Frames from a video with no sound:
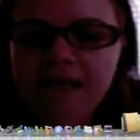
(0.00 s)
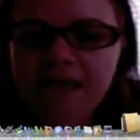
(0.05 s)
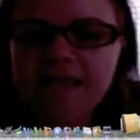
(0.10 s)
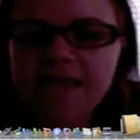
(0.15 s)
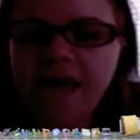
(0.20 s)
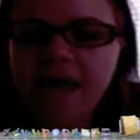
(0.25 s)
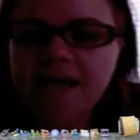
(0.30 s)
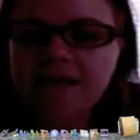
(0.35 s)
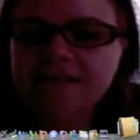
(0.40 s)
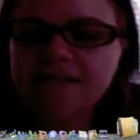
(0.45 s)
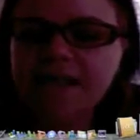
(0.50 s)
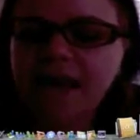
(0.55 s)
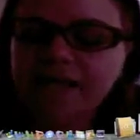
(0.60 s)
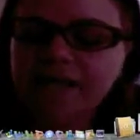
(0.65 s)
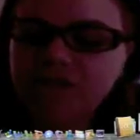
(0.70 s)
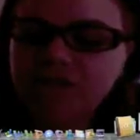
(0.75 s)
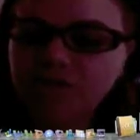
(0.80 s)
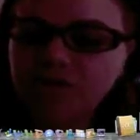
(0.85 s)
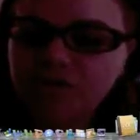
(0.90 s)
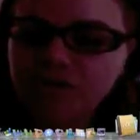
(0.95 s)
Yes, I
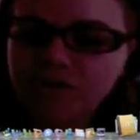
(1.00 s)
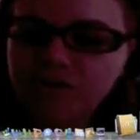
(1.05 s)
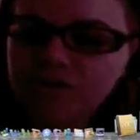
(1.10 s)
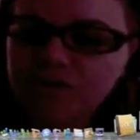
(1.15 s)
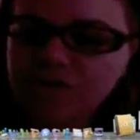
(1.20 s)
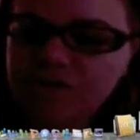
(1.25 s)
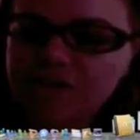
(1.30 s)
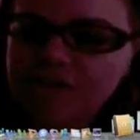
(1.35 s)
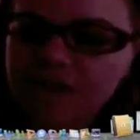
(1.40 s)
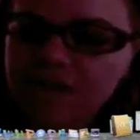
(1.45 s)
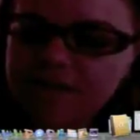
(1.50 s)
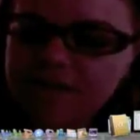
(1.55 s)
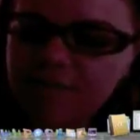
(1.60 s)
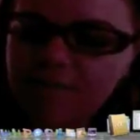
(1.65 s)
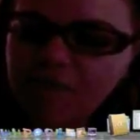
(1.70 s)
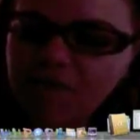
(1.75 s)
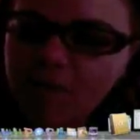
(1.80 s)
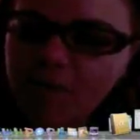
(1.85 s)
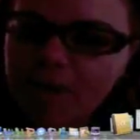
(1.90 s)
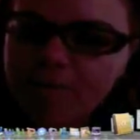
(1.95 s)
do use
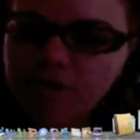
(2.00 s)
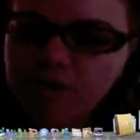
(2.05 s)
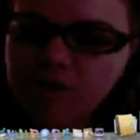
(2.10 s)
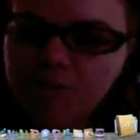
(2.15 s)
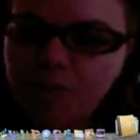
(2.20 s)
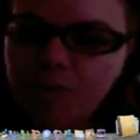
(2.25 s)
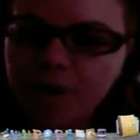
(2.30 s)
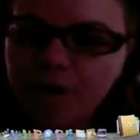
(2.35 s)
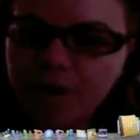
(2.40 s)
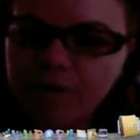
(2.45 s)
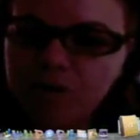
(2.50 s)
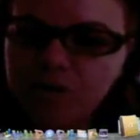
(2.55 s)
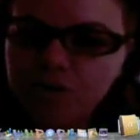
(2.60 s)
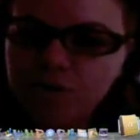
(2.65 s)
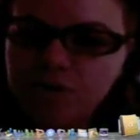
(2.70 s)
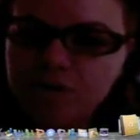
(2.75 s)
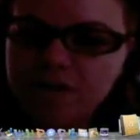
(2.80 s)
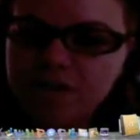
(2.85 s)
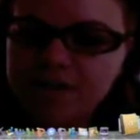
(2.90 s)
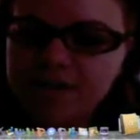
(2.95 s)
some of the Web 2.0
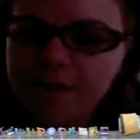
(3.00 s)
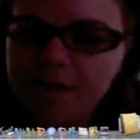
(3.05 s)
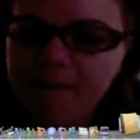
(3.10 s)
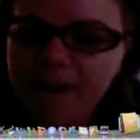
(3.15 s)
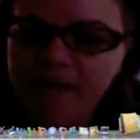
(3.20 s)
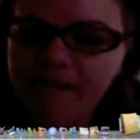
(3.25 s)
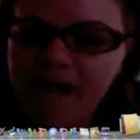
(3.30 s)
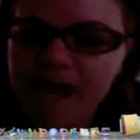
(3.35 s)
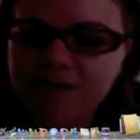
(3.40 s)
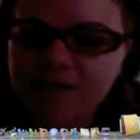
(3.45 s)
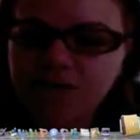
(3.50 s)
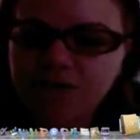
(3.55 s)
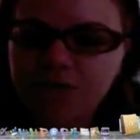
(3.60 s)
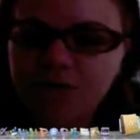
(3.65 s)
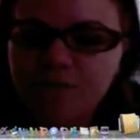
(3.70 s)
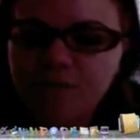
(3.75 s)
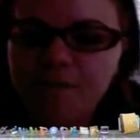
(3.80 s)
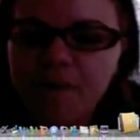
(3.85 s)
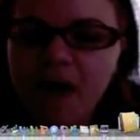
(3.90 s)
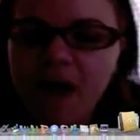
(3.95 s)
tools in my
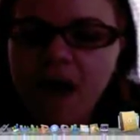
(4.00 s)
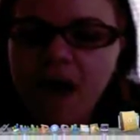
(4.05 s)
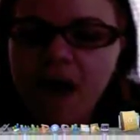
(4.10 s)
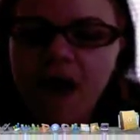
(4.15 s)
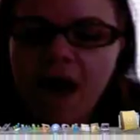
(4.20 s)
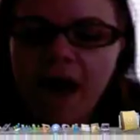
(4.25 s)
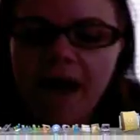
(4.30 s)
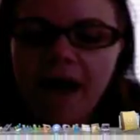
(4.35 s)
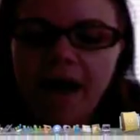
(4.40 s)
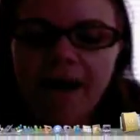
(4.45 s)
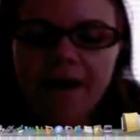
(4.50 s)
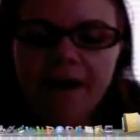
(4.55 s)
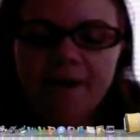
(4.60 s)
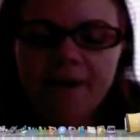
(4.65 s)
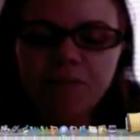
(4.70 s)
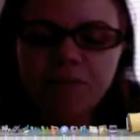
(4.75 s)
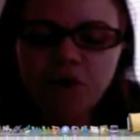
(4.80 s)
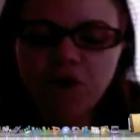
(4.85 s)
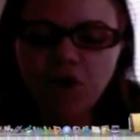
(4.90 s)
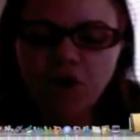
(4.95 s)
classroom.
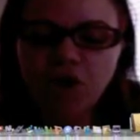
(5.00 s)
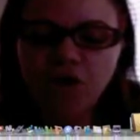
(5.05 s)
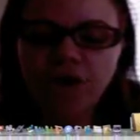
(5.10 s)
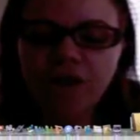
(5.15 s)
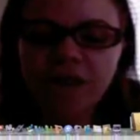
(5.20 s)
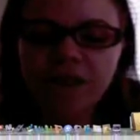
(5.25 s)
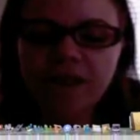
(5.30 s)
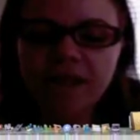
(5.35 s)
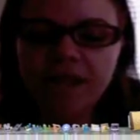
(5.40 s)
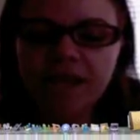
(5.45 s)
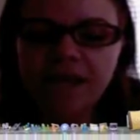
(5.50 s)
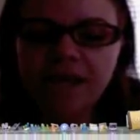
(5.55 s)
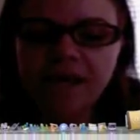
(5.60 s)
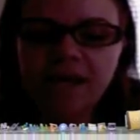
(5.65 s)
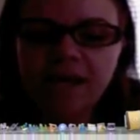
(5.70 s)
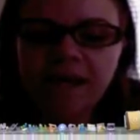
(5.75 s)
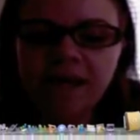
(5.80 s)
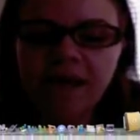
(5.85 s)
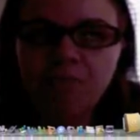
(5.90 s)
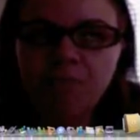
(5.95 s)

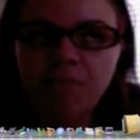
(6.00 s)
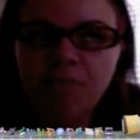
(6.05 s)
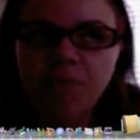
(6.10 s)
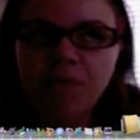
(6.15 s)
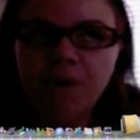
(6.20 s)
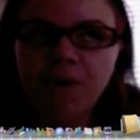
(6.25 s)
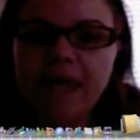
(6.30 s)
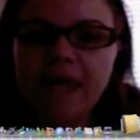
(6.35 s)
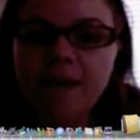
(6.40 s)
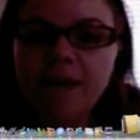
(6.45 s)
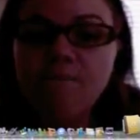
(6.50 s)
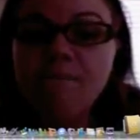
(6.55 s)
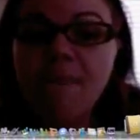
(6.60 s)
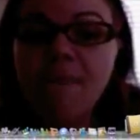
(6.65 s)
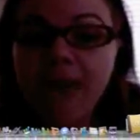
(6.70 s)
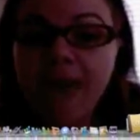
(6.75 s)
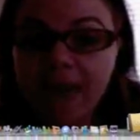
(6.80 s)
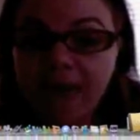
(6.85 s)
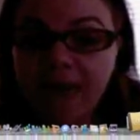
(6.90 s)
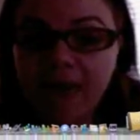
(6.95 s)
Currently, in
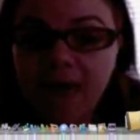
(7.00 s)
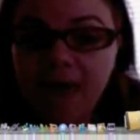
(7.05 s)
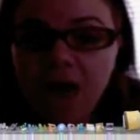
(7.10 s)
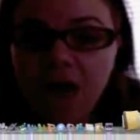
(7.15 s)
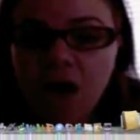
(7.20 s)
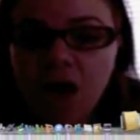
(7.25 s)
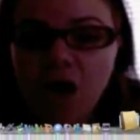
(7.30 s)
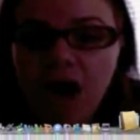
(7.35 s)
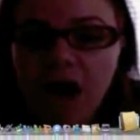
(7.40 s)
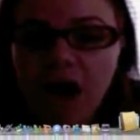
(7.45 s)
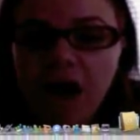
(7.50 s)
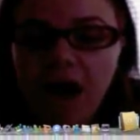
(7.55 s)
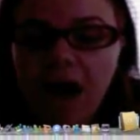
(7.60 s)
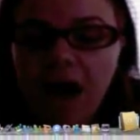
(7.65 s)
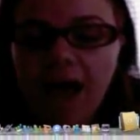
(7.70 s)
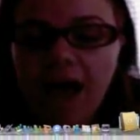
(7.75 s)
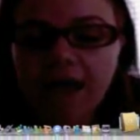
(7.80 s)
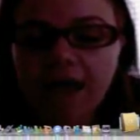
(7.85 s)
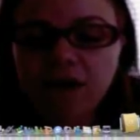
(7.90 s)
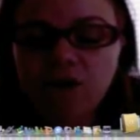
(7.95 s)
May,
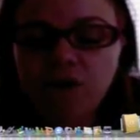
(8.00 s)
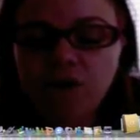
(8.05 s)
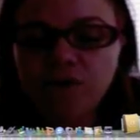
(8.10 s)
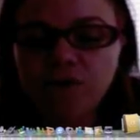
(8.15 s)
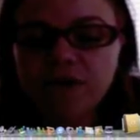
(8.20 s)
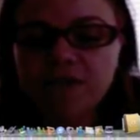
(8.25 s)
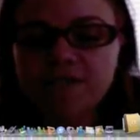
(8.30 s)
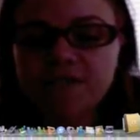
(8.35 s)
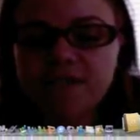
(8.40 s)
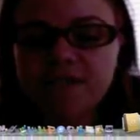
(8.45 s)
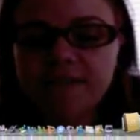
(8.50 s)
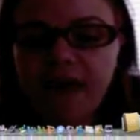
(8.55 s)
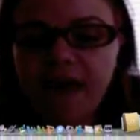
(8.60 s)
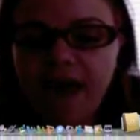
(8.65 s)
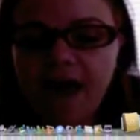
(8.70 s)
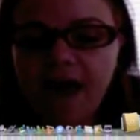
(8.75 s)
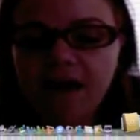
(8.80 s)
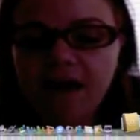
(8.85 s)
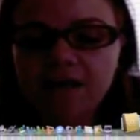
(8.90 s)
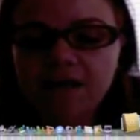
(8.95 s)
I noticed
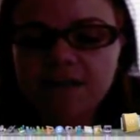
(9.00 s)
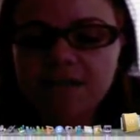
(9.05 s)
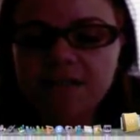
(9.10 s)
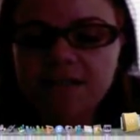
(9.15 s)
that